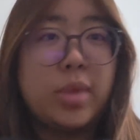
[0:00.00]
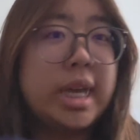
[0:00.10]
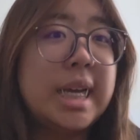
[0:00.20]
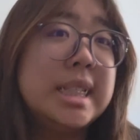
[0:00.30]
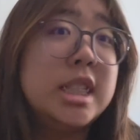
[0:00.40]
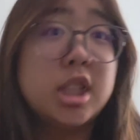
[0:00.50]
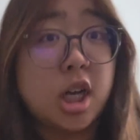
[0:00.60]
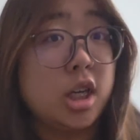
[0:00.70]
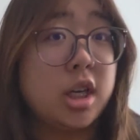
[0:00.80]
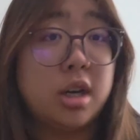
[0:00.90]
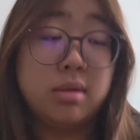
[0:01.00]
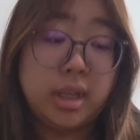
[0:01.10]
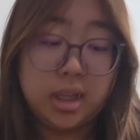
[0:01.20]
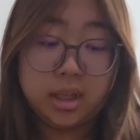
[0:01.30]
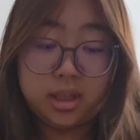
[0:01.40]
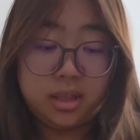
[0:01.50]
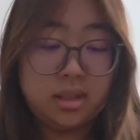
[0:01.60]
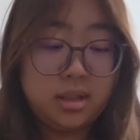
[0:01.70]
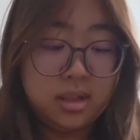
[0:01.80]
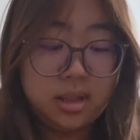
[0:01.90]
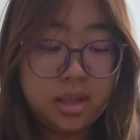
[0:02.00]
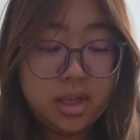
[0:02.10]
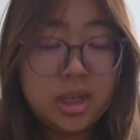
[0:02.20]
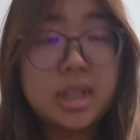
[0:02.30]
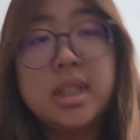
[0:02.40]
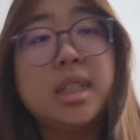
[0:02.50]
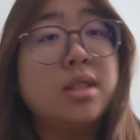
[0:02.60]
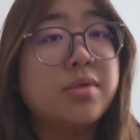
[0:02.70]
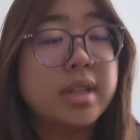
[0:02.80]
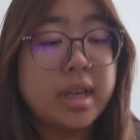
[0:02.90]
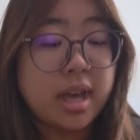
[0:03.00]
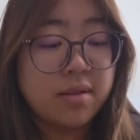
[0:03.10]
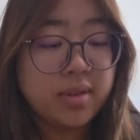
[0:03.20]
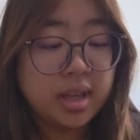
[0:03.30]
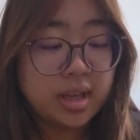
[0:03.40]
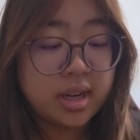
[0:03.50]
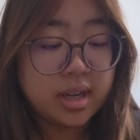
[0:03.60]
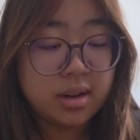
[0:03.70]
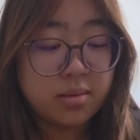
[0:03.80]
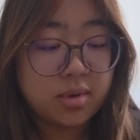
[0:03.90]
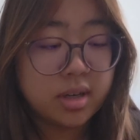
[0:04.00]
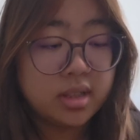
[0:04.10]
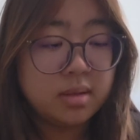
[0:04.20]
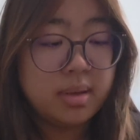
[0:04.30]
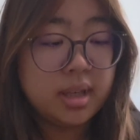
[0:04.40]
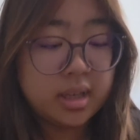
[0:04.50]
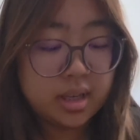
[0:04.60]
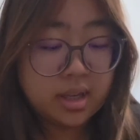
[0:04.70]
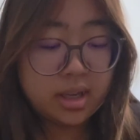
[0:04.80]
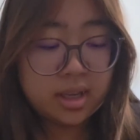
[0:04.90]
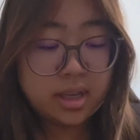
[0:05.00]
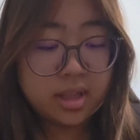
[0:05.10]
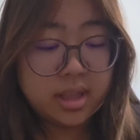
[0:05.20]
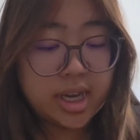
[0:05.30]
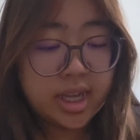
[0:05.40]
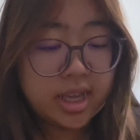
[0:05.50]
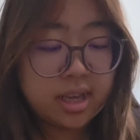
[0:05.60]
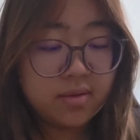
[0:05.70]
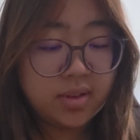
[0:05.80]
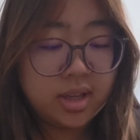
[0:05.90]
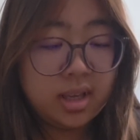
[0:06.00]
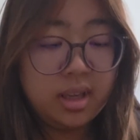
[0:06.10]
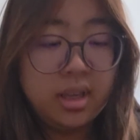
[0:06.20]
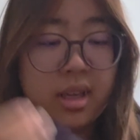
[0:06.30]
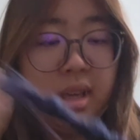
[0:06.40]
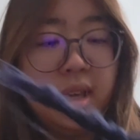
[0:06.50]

I guess it's not going. Because this is really heavy and I didn't want it to be that heavy.